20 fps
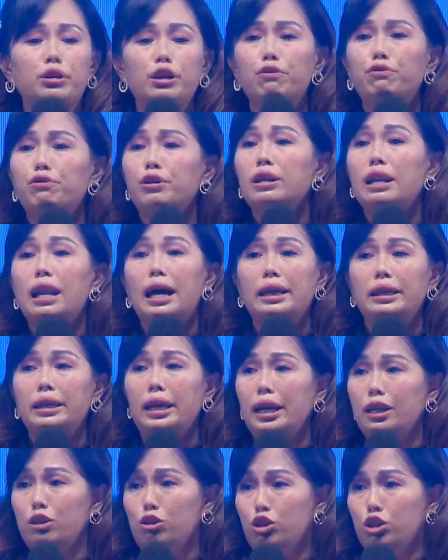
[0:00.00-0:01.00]
different
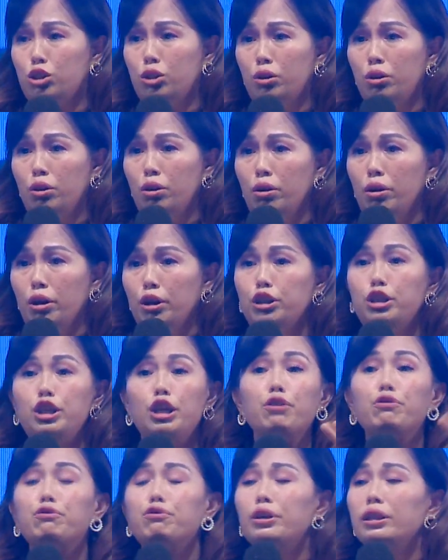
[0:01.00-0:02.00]
lineage,
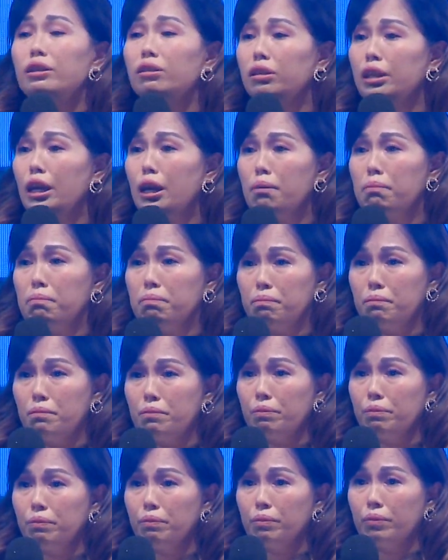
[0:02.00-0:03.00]
different team.
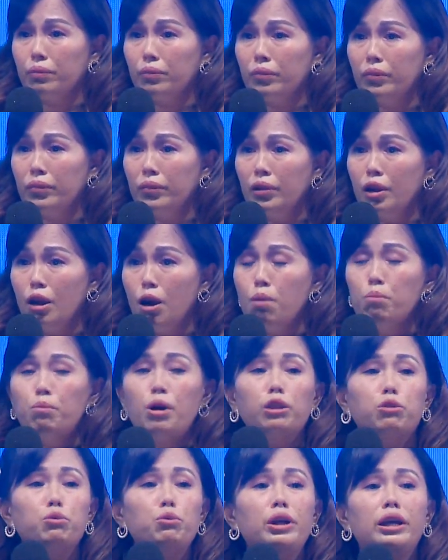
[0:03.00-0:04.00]

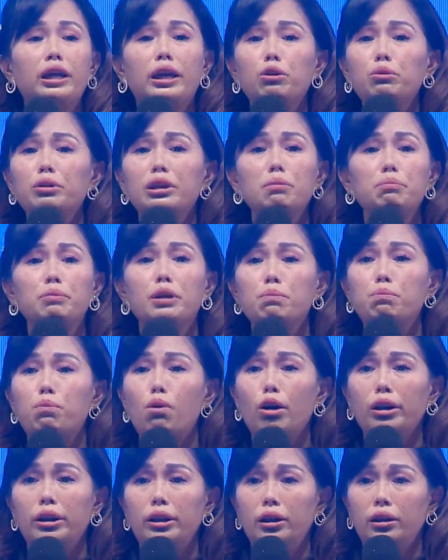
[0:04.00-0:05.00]
But we couldn't be
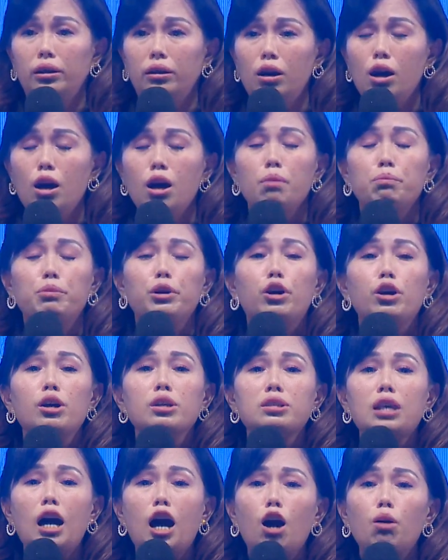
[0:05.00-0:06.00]
bothered
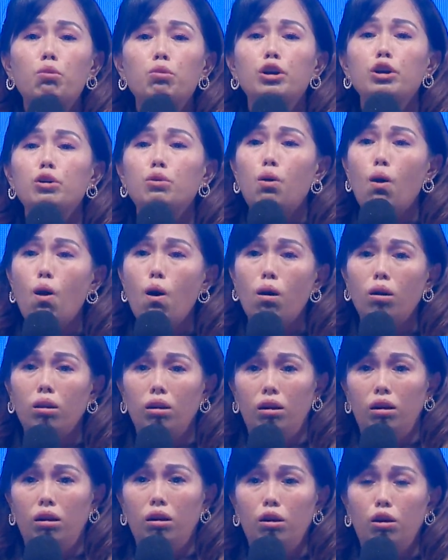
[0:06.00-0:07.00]
because our
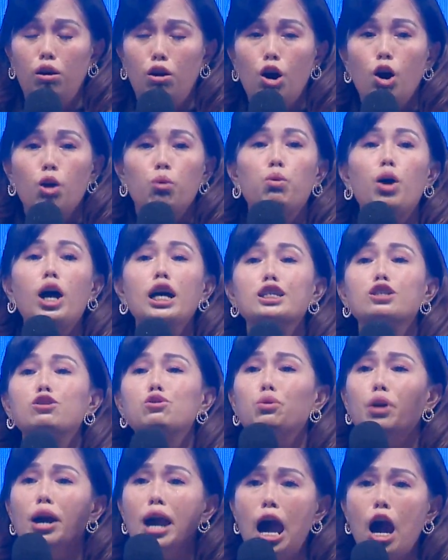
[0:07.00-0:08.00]
goal was
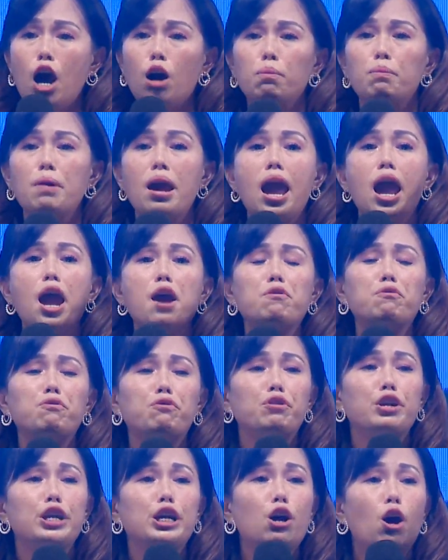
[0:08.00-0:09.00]
to help
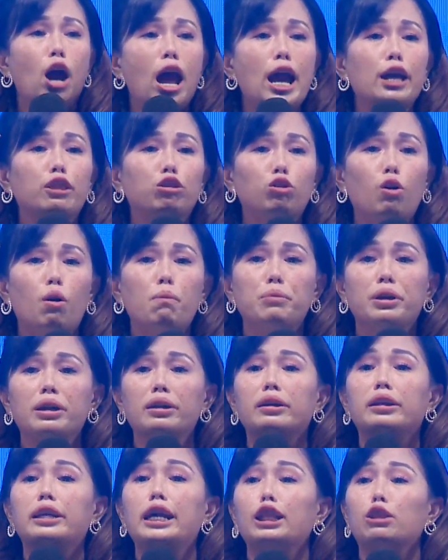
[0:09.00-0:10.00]
every
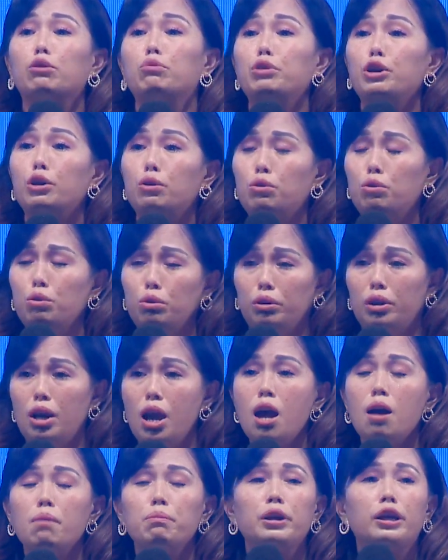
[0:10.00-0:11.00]
Atomian that we could.
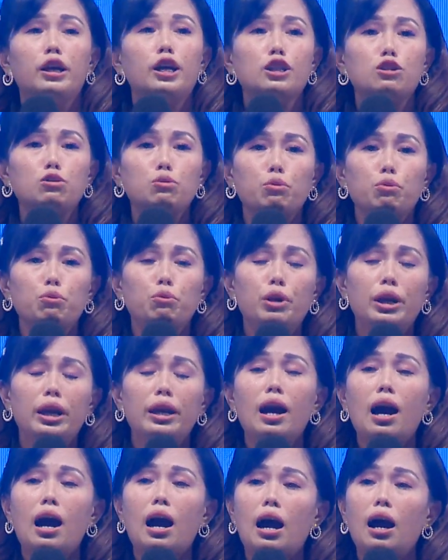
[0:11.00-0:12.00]
Because
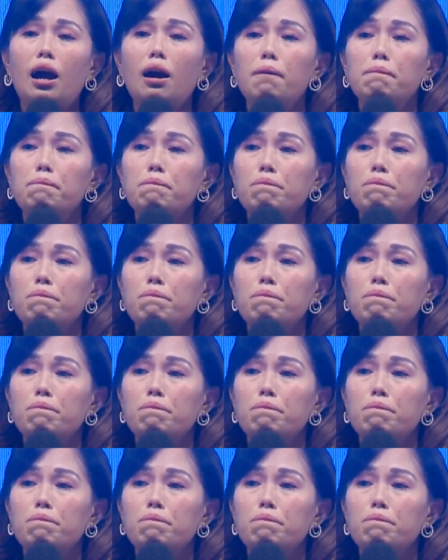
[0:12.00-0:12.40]
we are